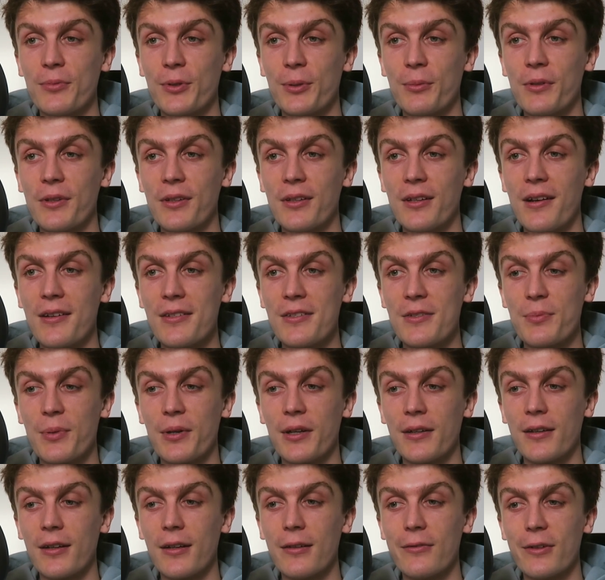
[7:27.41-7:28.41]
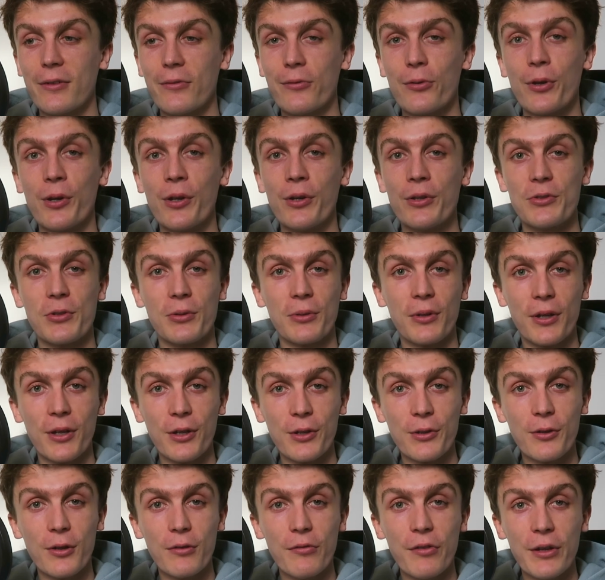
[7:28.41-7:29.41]
Probably the nicest bike I've ever owned. So I'm gonna
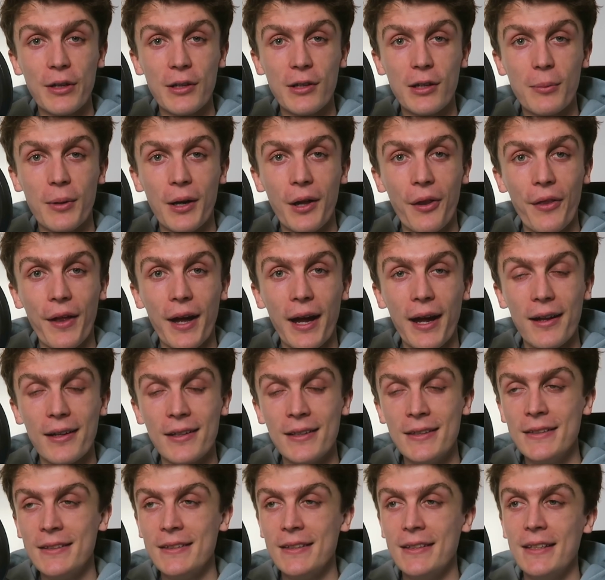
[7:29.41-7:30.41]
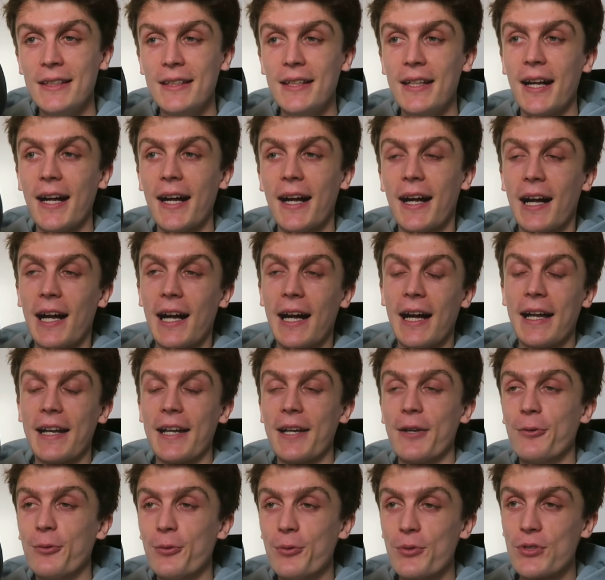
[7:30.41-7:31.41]
do a video about that, and
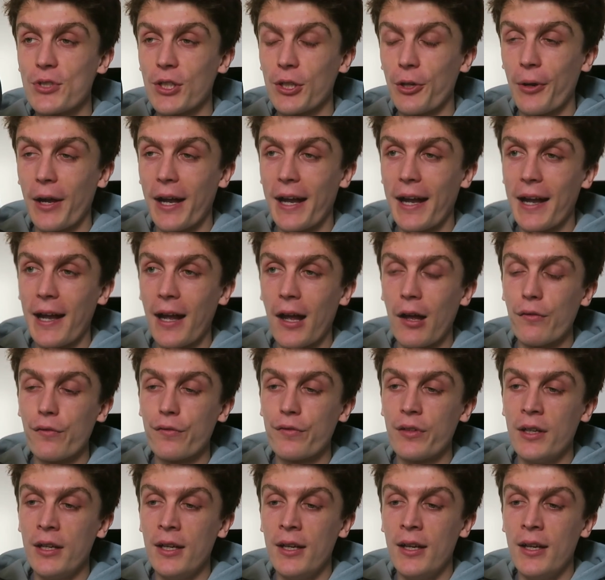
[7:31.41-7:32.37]
I also have